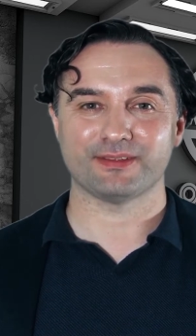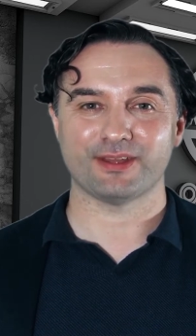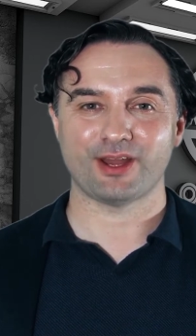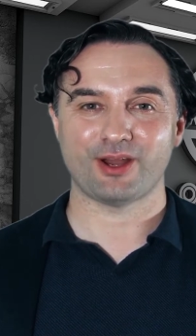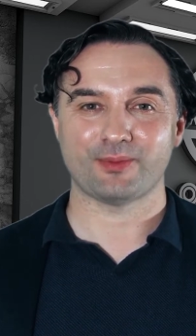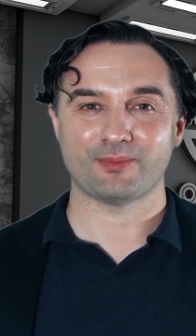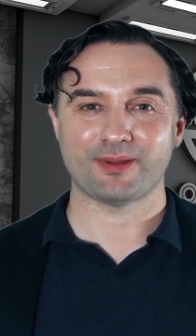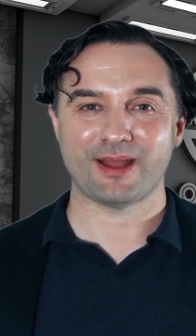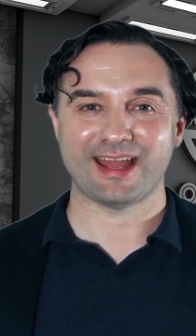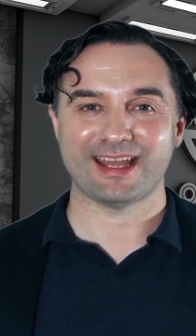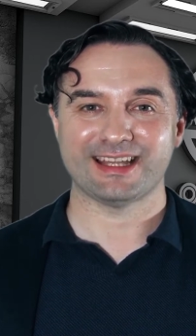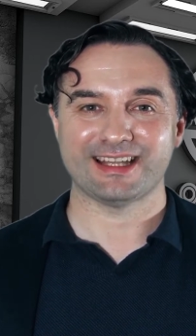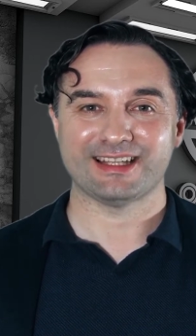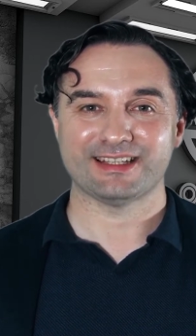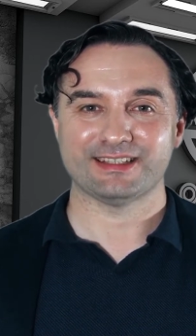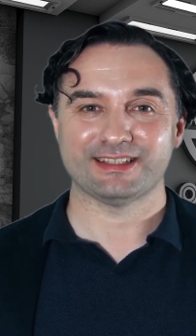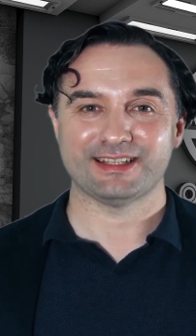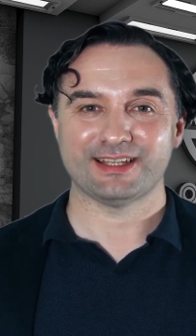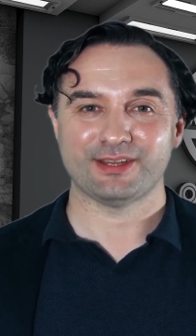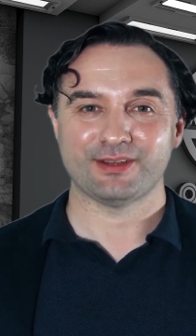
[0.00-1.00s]
You might
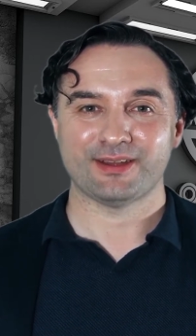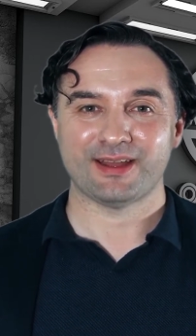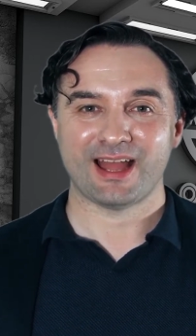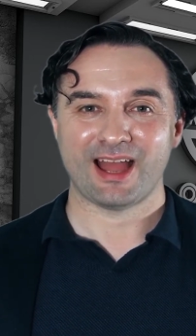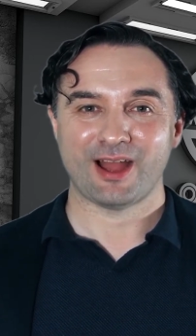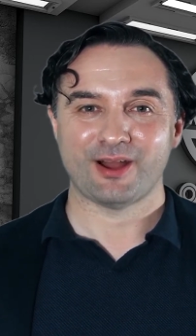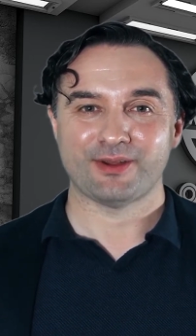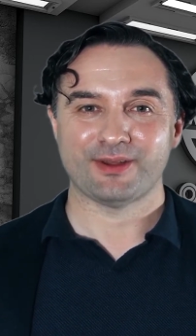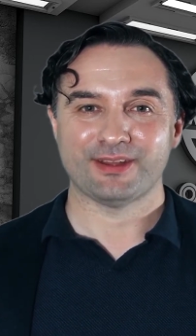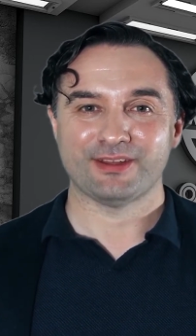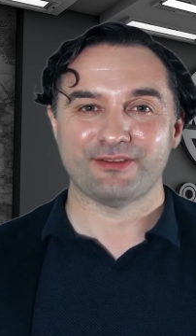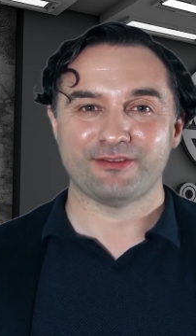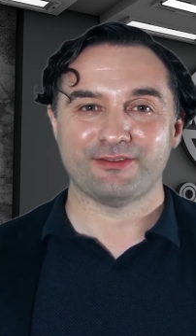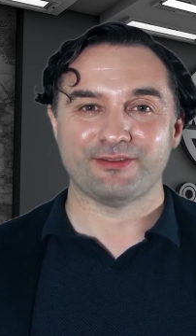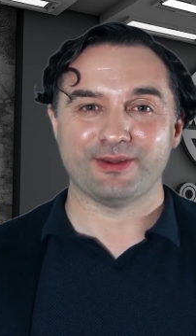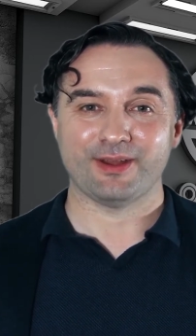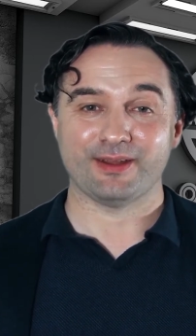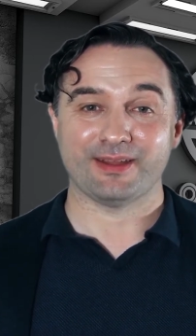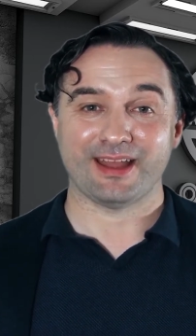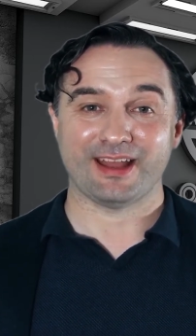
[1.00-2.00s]
consider hiring a
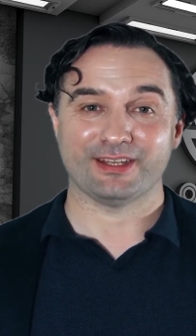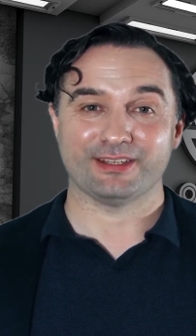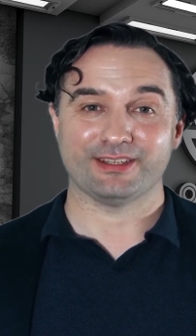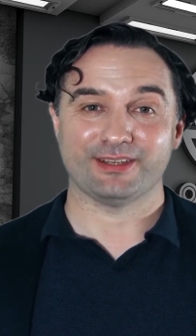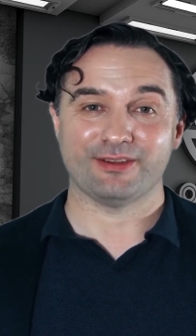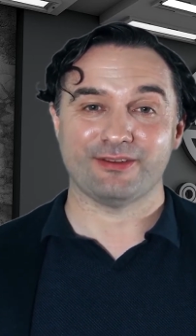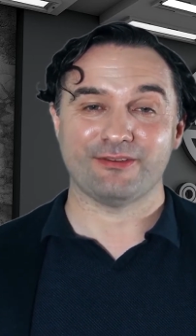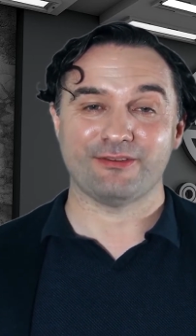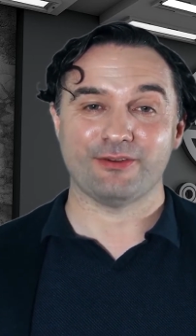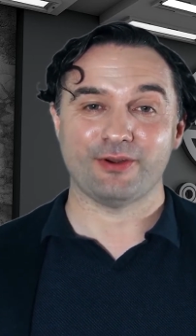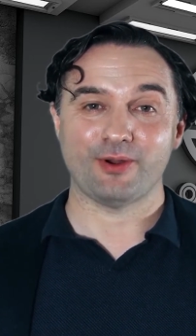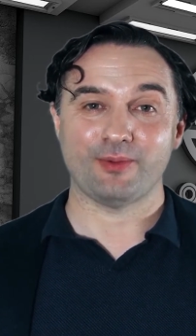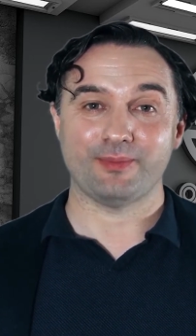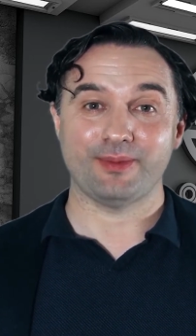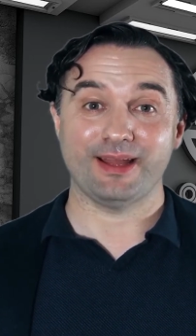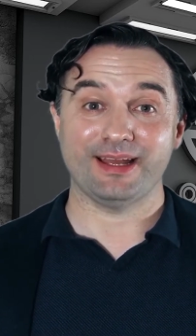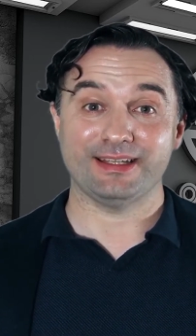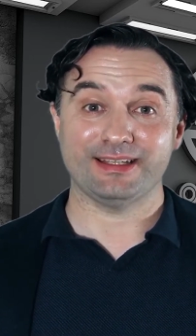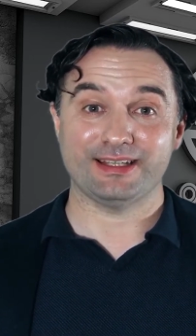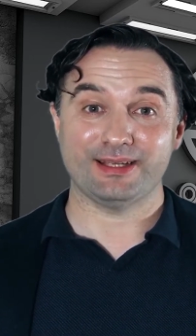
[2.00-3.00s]
freelancer for a
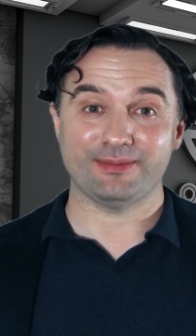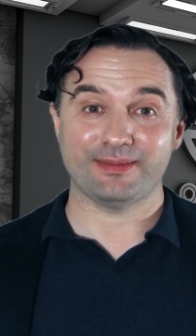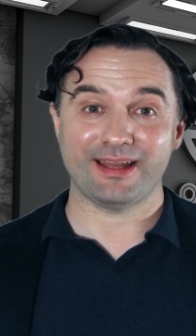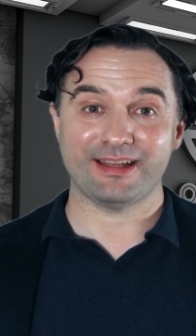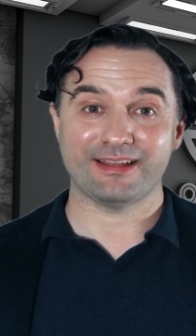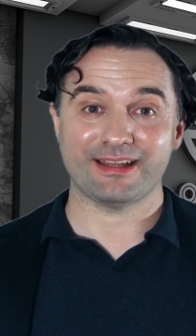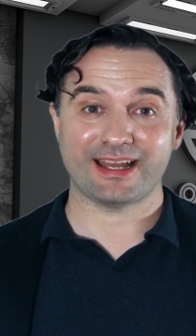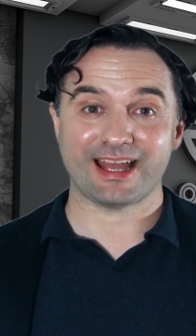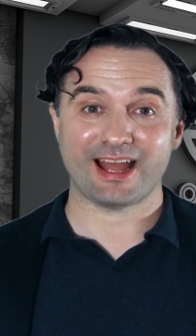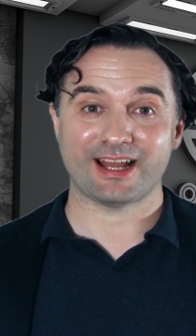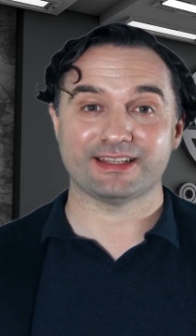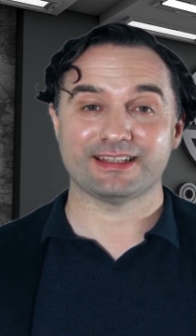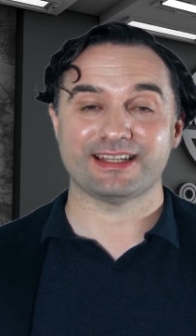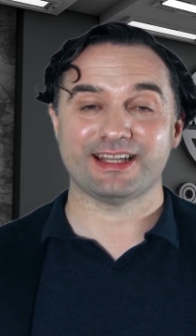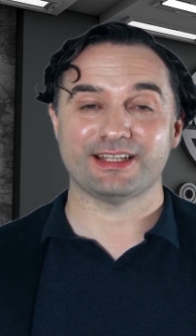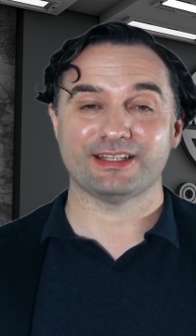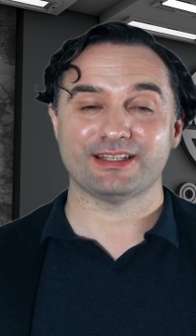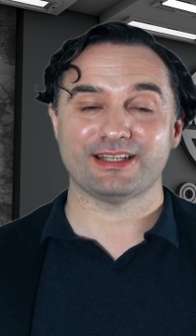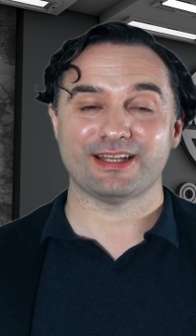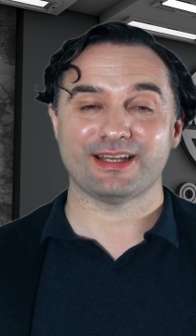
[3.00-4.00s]
week to make the
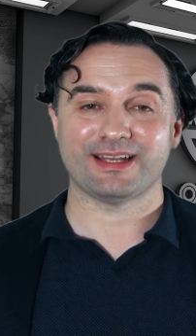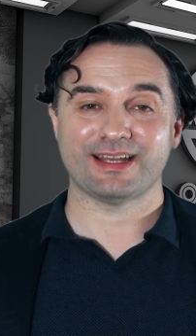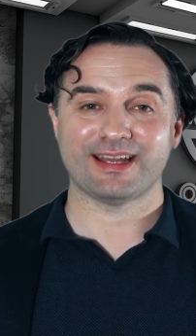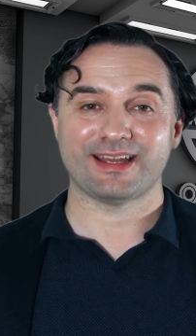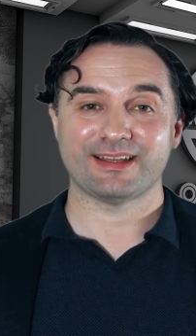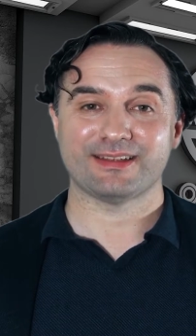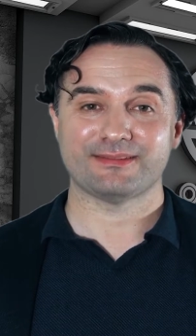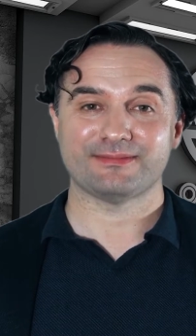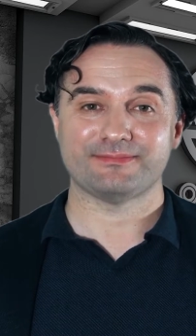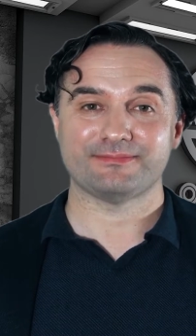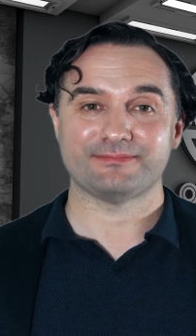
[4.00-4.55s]
assets you need.